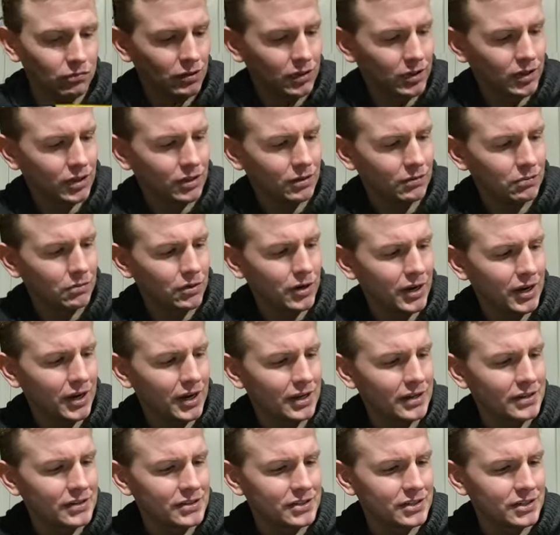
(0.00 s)
uh, when I
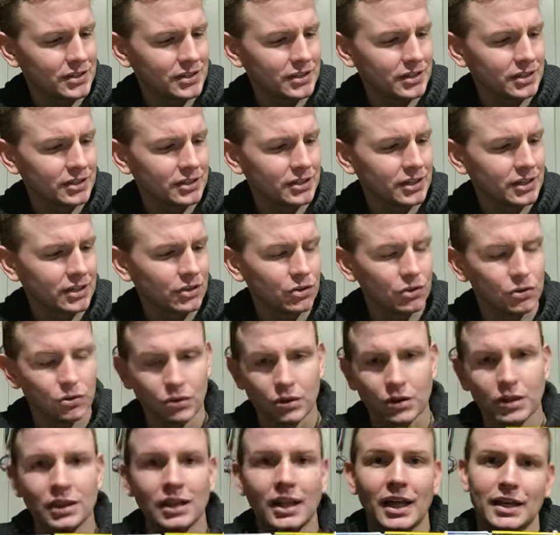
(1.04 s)
got into the whole
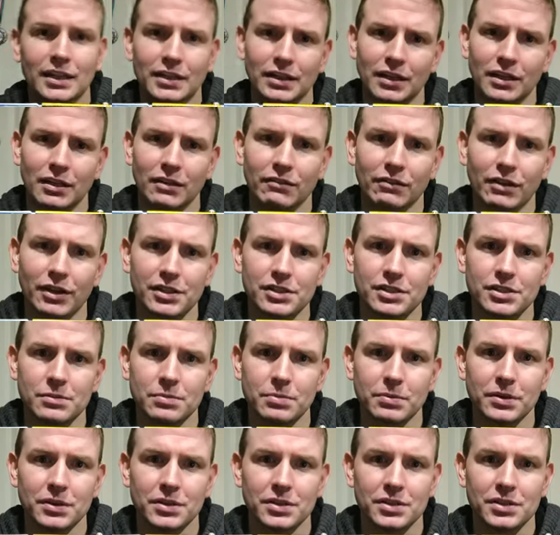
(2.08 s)
collecting of license
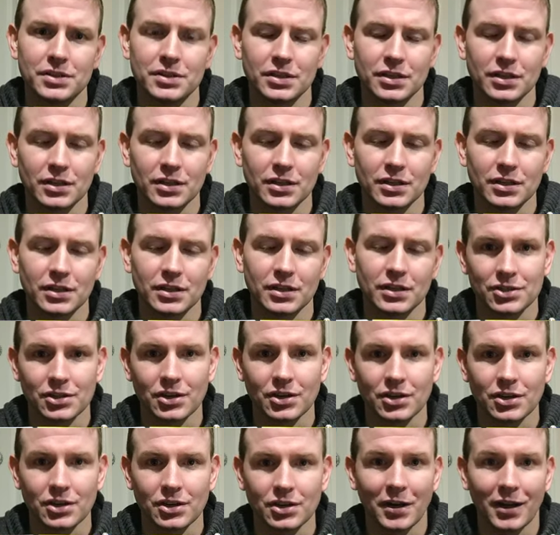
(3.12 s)
plates, uh, this
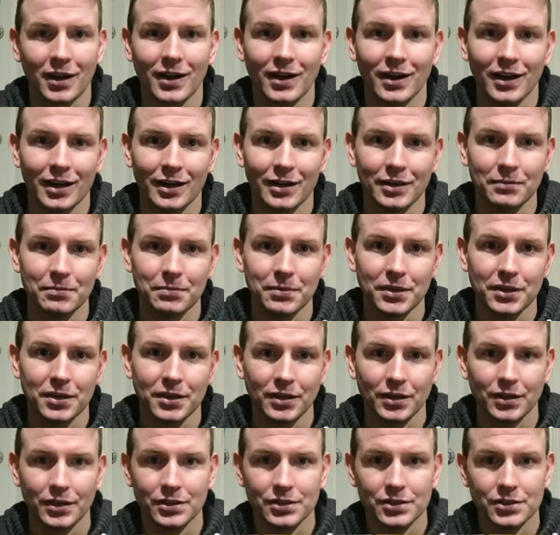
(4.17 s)
caught my eye
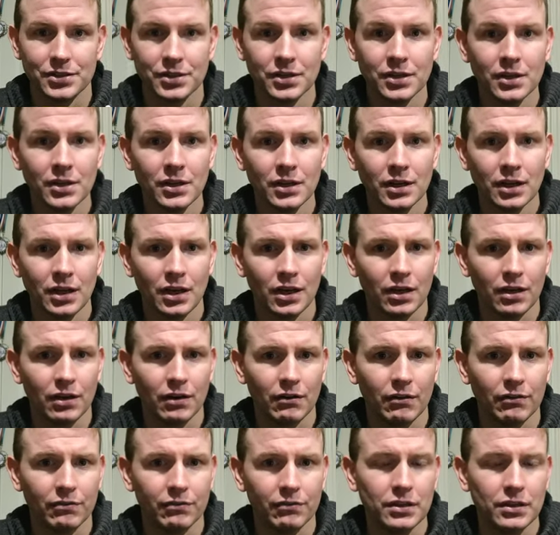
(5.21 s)
because
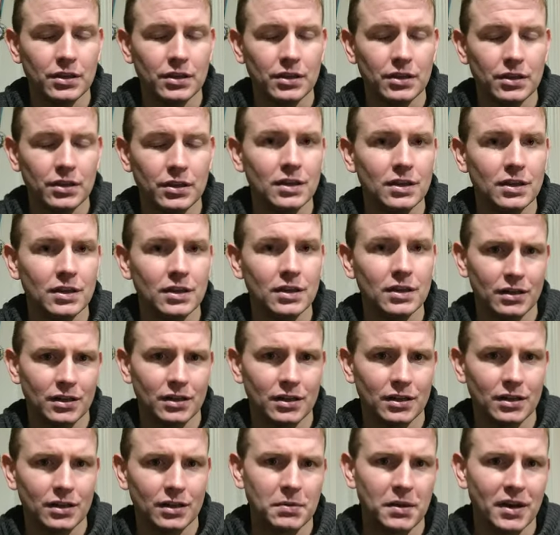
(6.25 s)
of the
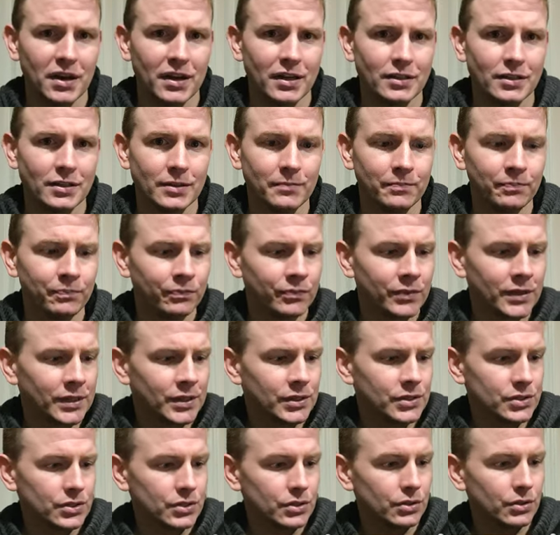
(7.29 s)
uniqueness behind it.
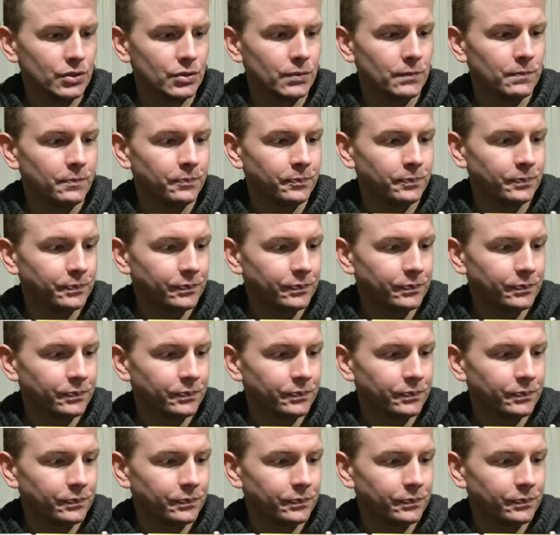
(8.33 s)
So,